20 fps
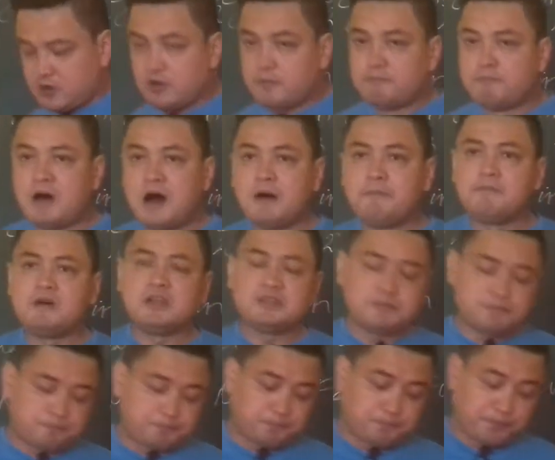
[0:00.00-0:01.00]

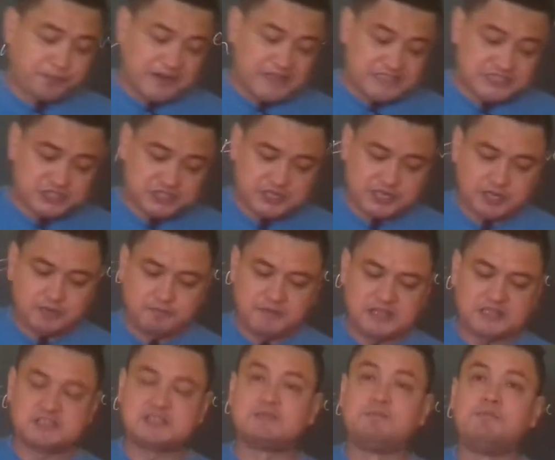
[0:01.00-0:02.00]
Muhammad preached,
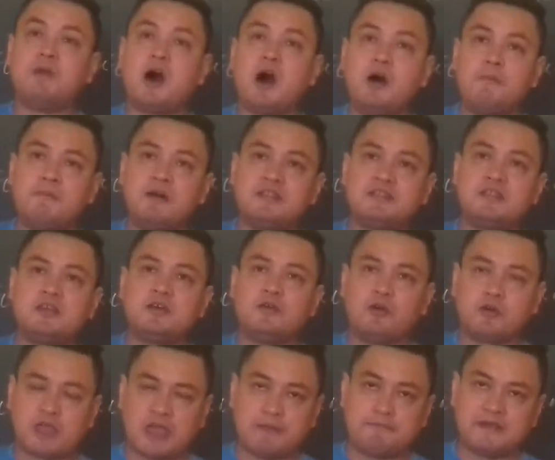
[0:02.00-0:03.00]
means Muhammad,
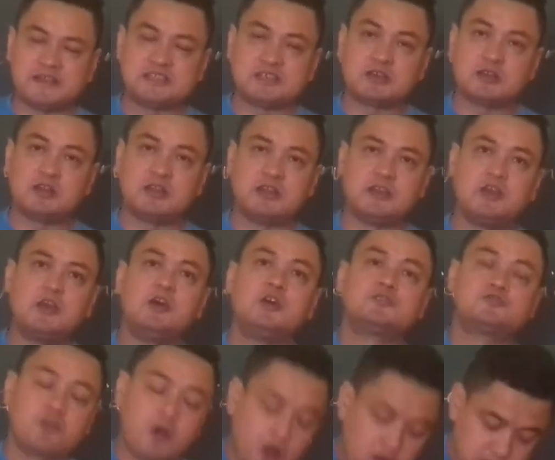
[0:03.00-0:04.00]
okay,
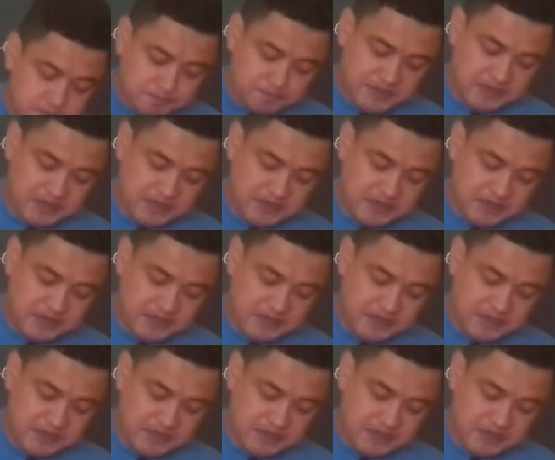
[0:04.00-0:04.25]
basically taught